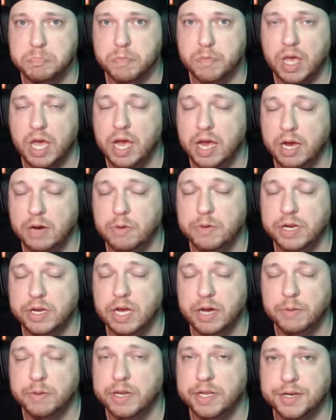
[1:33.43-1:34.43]
I
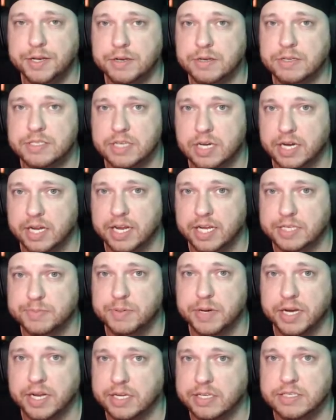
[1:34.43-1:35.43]
really do suck at
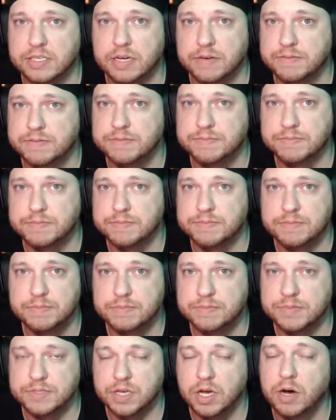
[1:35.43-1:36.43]
explaining stuff.
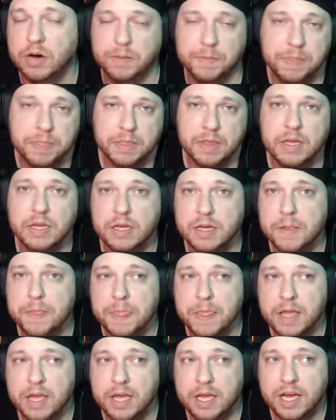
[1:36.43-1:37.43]
So
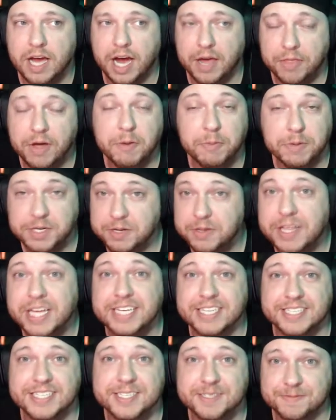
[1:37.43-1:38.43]
I thought we'd do
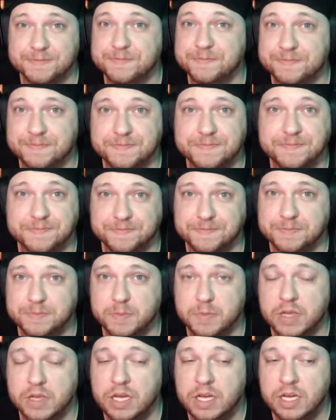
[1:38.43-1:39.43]
this.
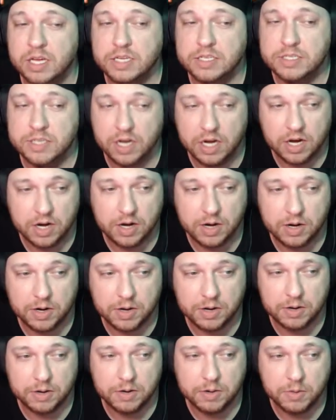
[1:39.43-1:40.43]

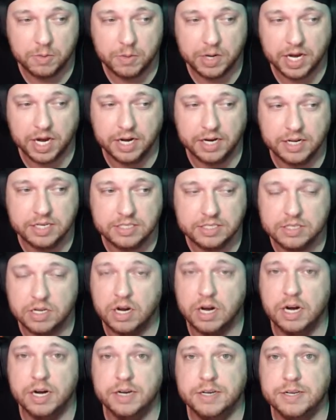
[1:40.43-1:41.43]
So we're gonna
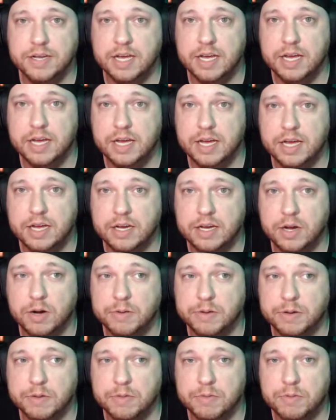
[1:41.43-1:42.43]
start
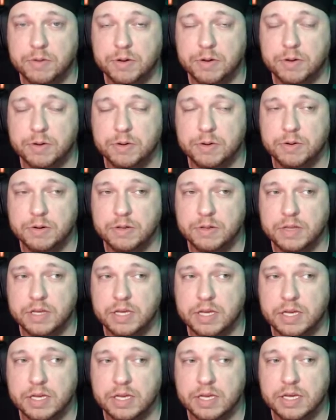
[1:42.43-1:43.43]
going through
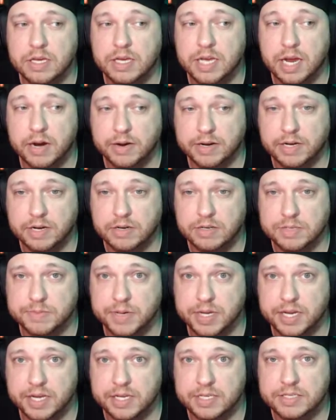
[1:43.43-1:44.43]
the character
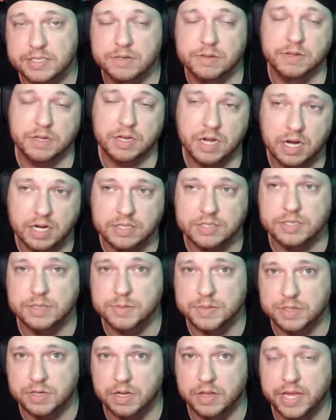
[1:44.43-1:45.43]
cosmetics, so the
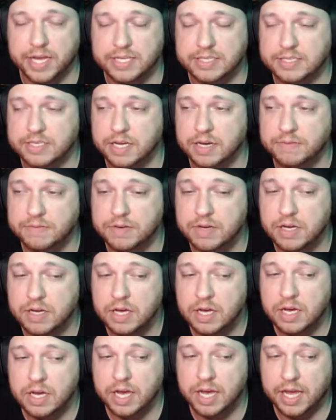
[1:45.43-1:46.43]
costumes and all that stuff,
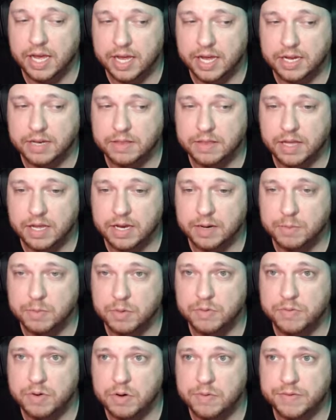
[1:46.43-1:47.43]
and then
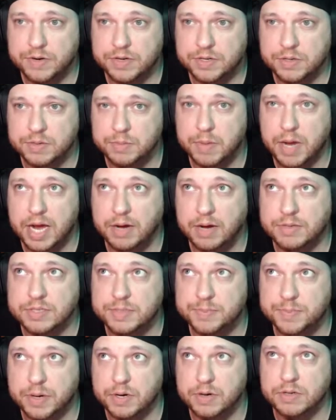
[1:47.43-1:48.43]
move over to
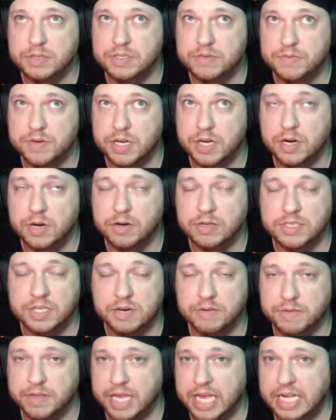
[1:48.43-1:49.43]
mounts, boats, freeholds, and
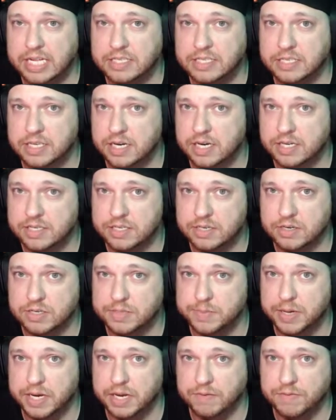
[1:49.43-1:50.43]
everything else there's a
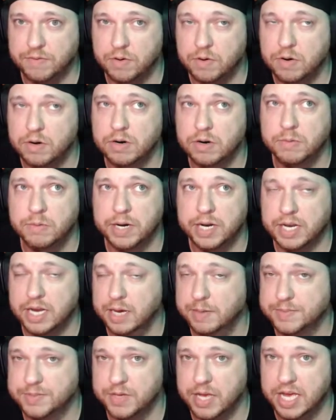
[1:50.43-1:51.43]
cosmetic for when it
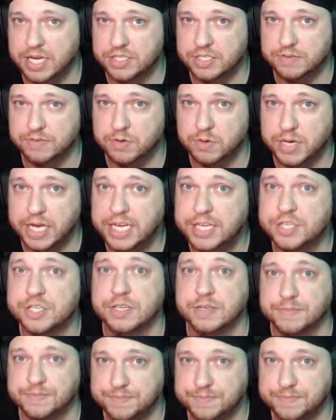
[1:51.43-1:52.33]
comes to AshesofCreation,